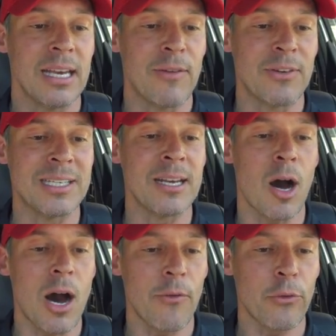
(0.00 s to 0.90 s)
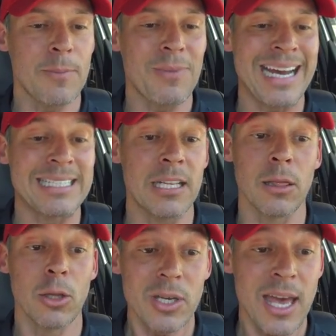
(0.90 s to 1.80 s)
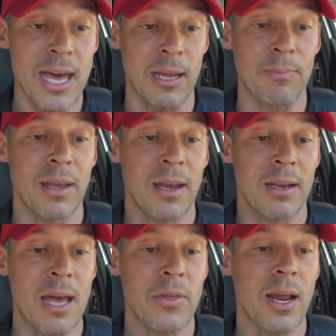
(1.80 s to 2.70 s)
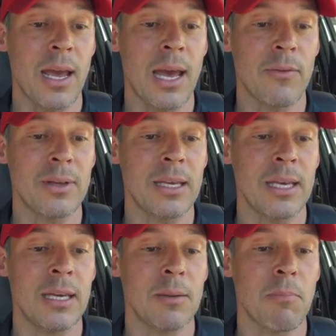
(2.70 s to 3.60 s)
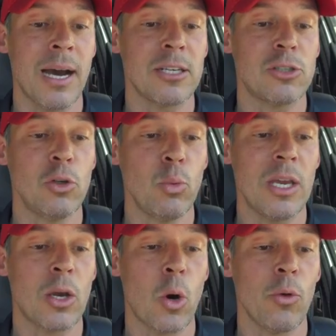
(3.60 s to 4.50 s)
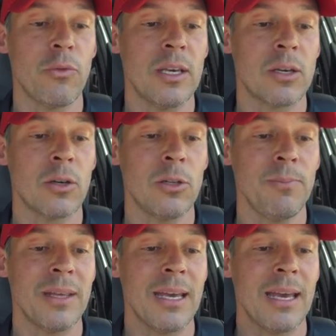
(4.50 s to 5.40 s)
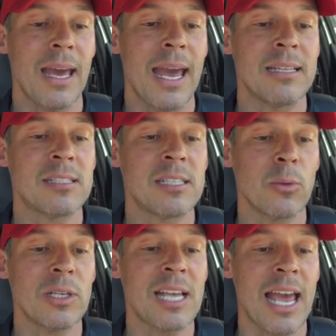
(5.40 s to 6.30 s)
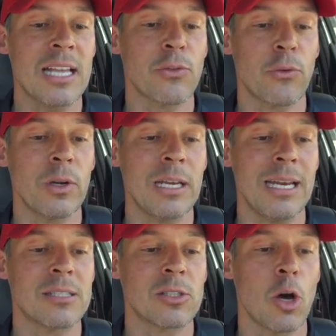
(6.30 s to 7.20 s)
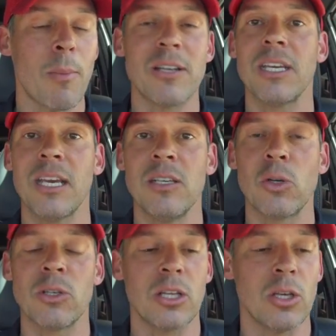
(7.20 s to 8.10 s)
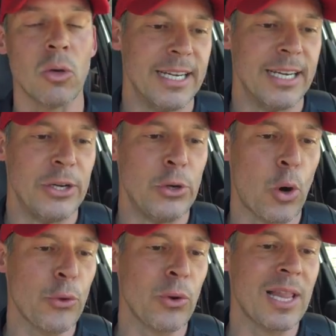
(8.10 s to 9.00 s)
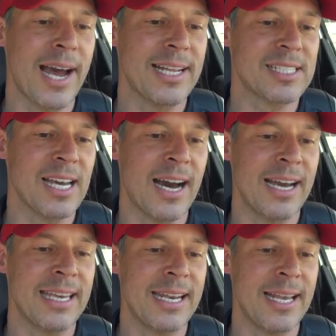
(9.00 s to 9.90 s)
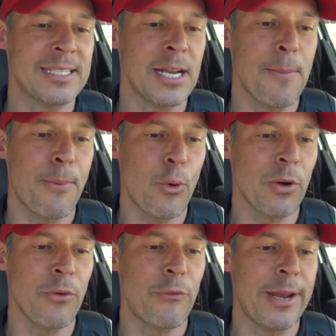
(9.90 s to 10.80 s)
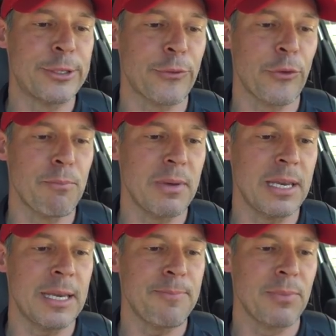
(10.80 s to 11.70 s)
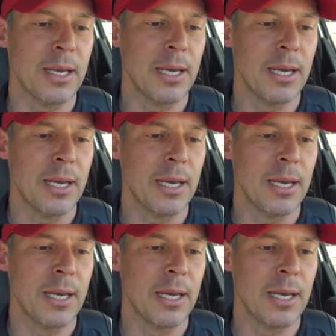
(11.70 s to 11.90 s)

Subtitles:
If it didn't offer it, I didn't look at it. Now that I have it in my 2-week-old vehicle, and series hands-free, it's so much easier to use. Northern Lights guy, it is an important feature for me.